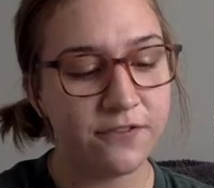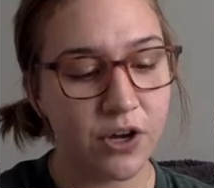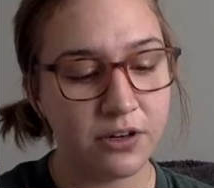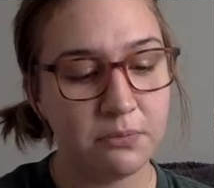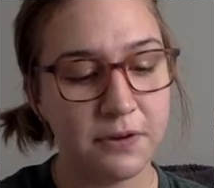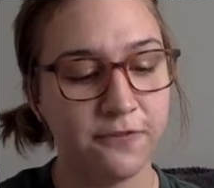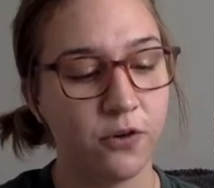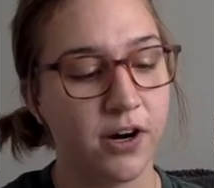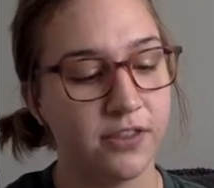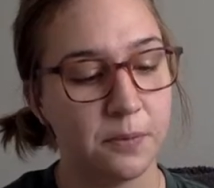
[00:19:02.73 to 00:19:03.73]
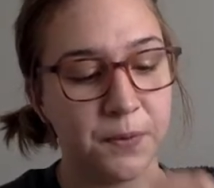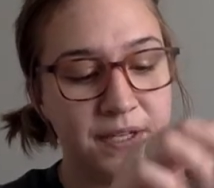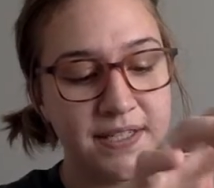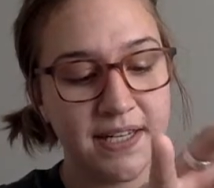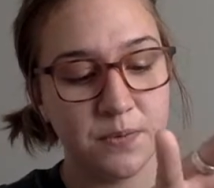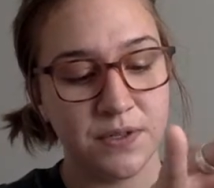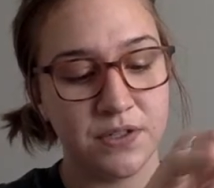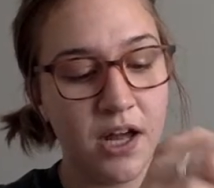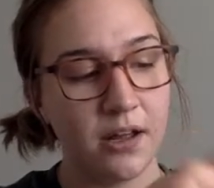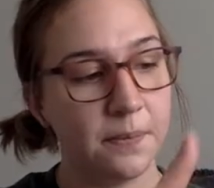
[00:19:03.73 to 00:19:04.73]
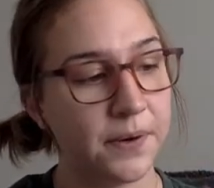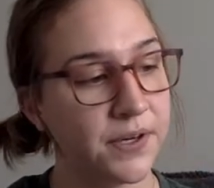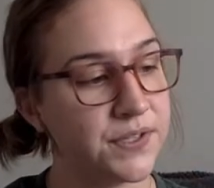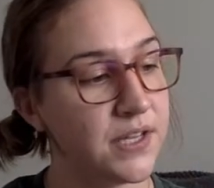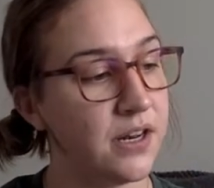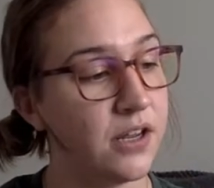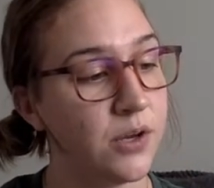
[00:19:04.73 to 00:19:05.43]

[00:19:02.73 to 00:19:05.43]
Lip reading: noted before, the princess was not a person